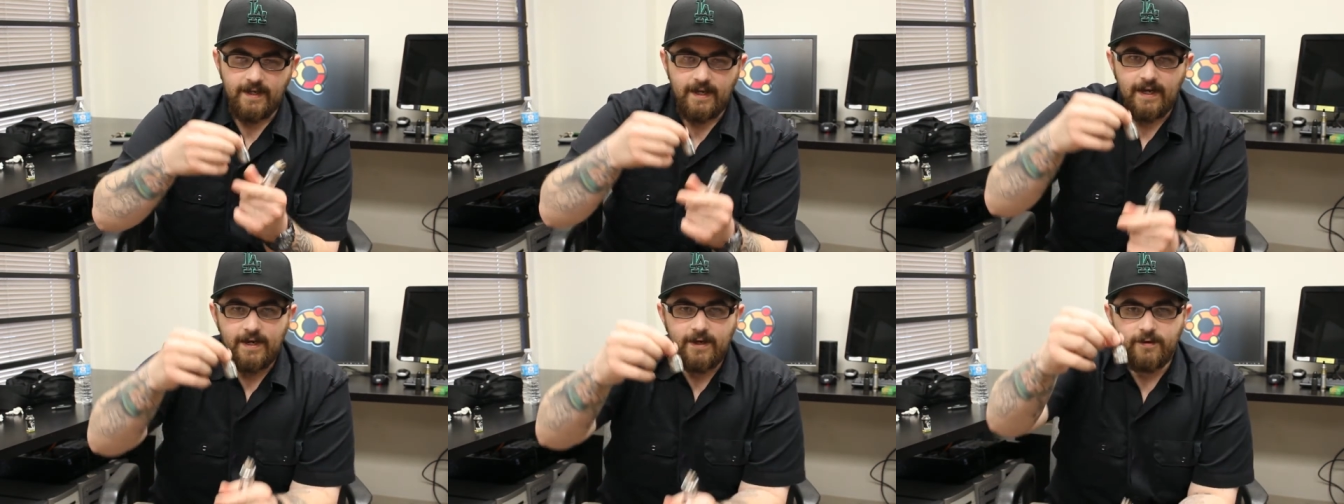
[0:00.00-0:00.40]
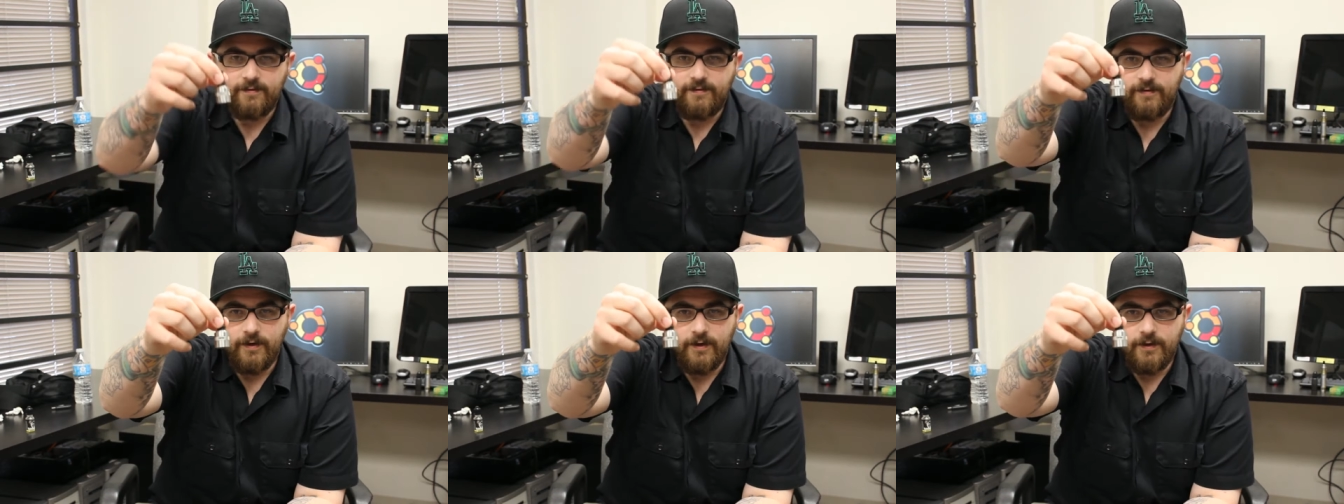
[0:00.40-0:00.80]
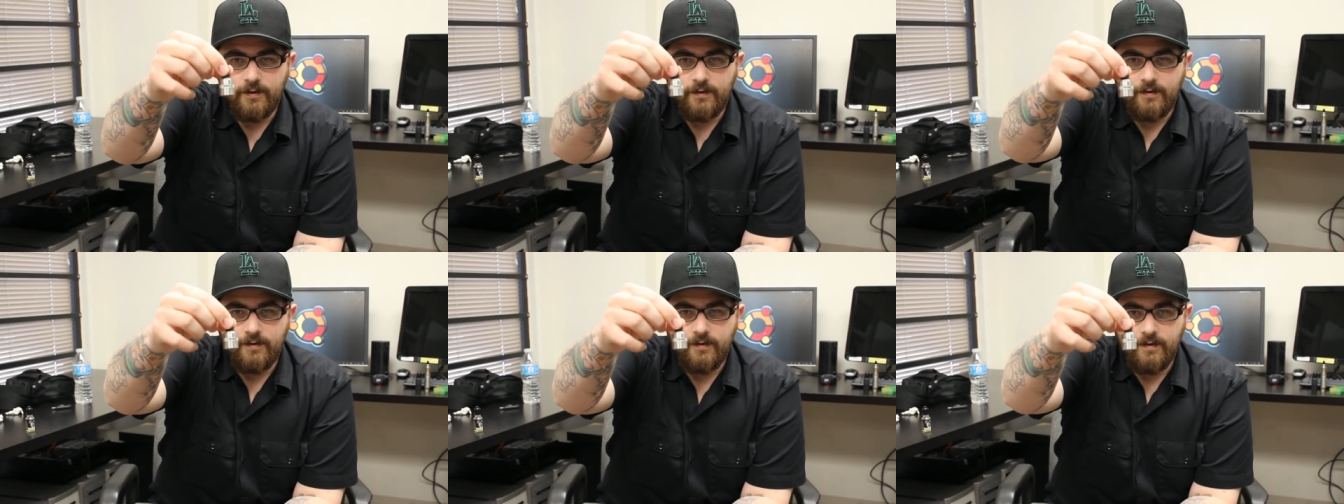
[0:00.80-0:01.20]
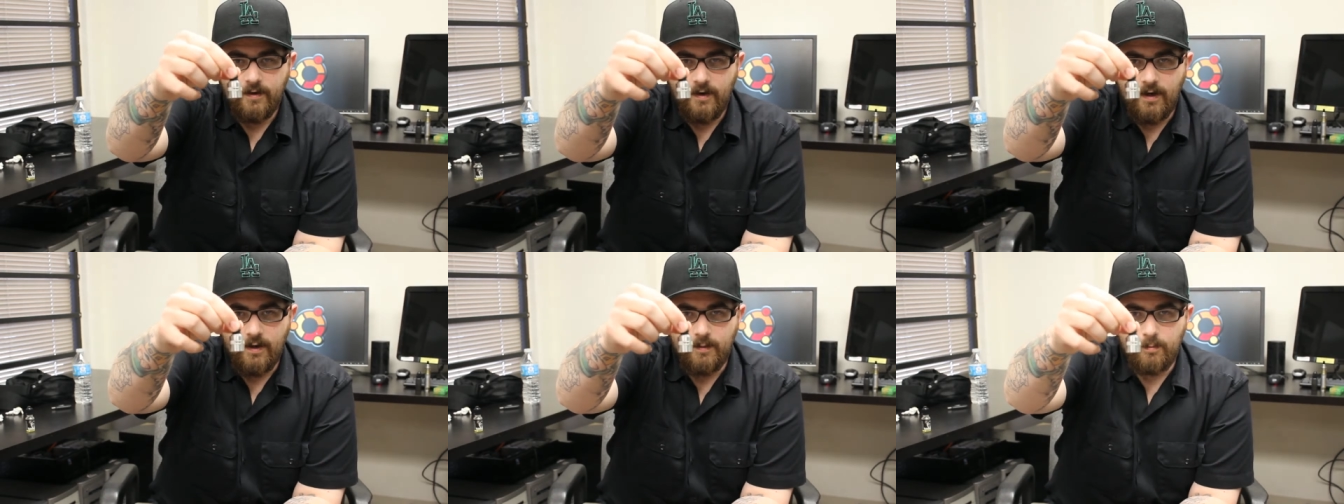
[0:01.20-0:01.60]
airflow
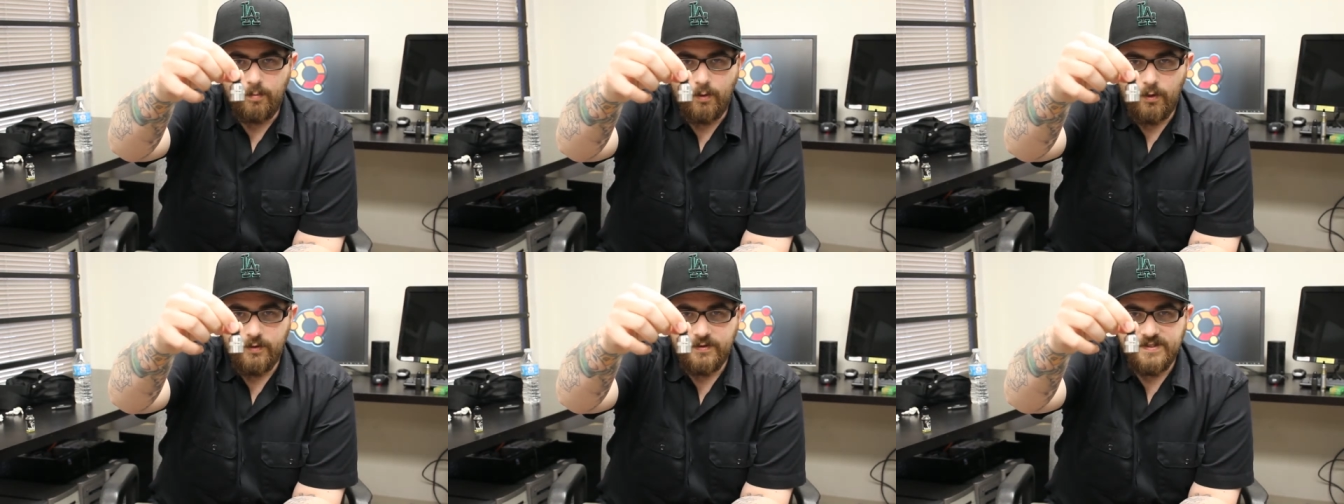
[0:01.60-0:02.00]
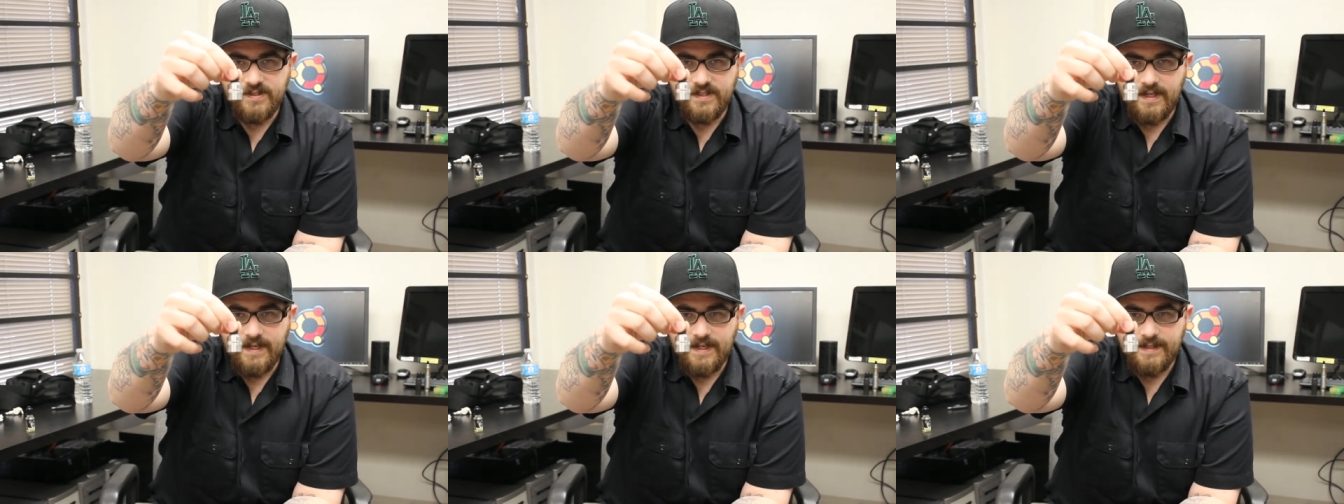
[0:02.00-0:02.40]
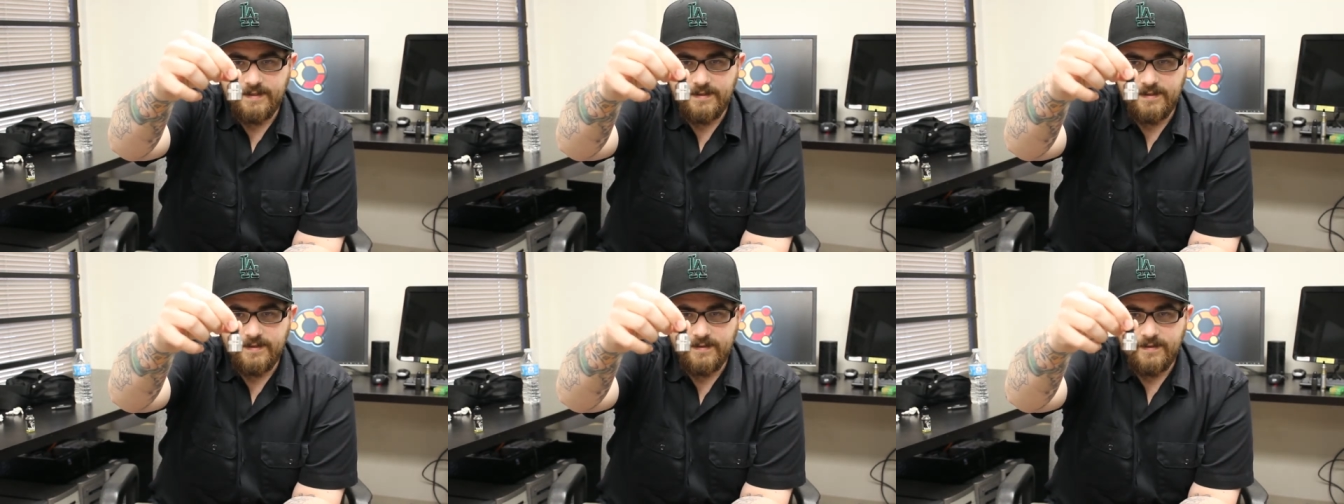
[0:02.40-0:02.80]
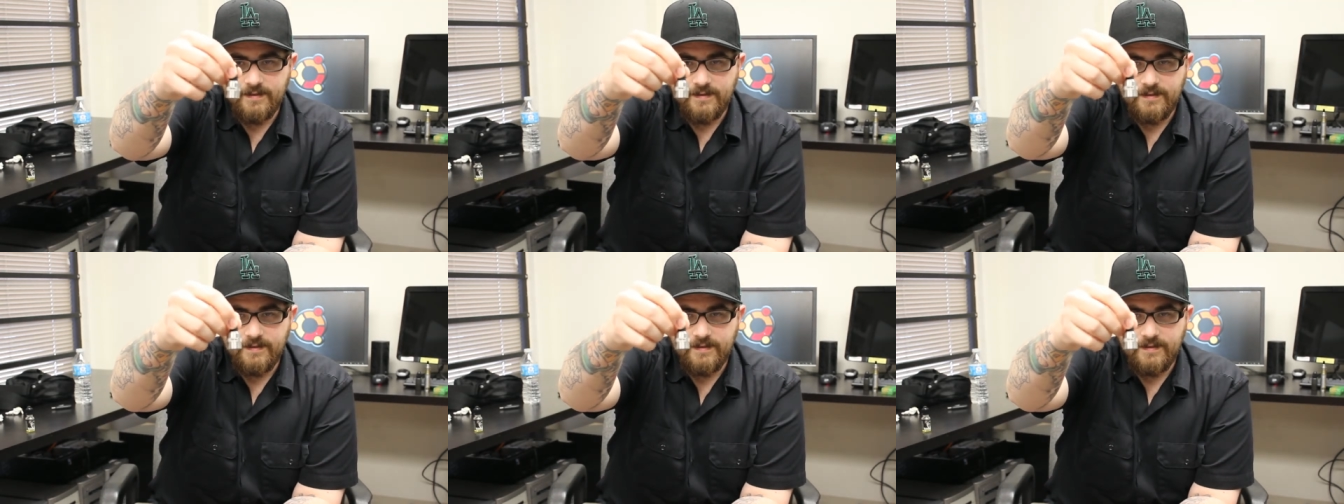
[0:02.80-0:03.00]
on both sides.